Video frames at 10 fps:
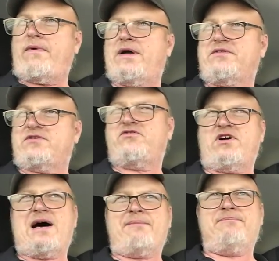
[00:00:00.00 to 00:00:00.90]
at the
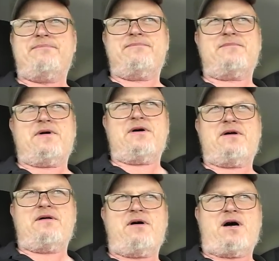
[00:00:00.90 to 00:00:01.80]
shop.
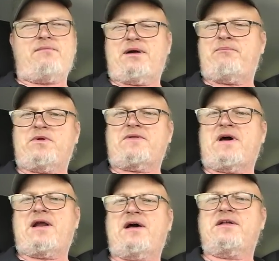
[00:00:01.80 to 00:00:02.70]
I might put
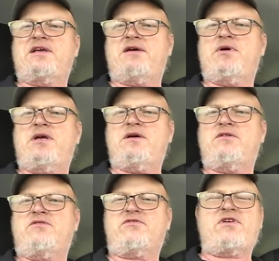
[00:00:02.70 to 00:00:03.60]
that on Kimmy,
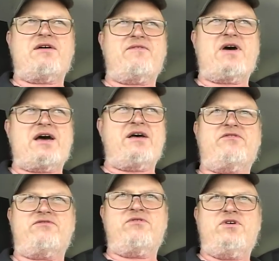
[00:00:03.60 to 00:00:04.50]
just have that as,